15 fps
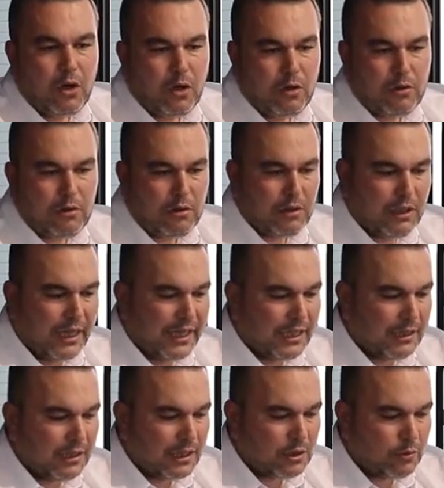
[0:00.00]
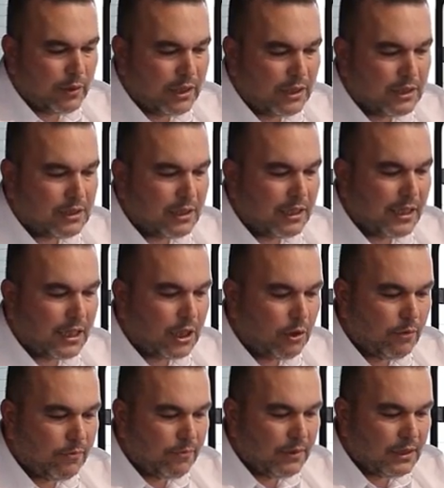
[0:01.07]
All Lion Class vehicles are
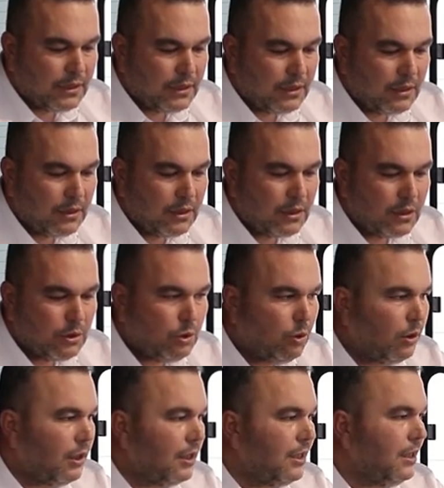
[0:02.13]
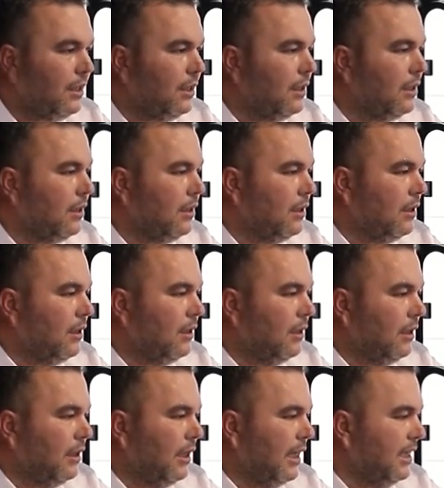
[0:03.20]
equipped with dual
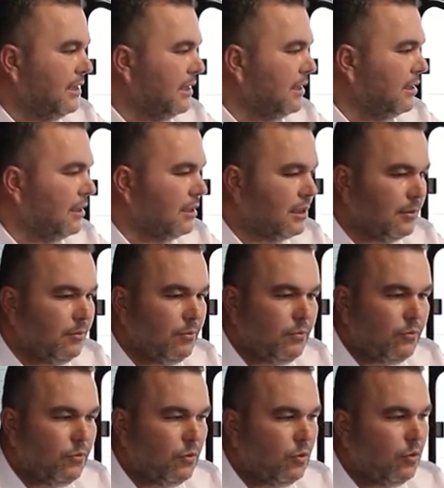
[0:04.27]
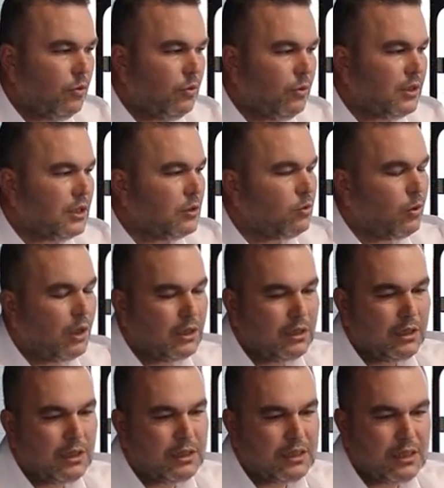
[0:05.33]
A C system, which is
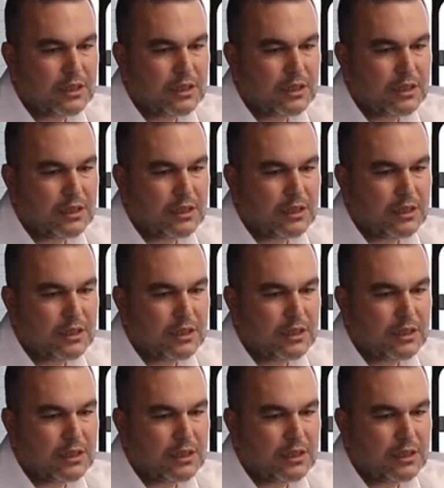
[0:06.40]
one is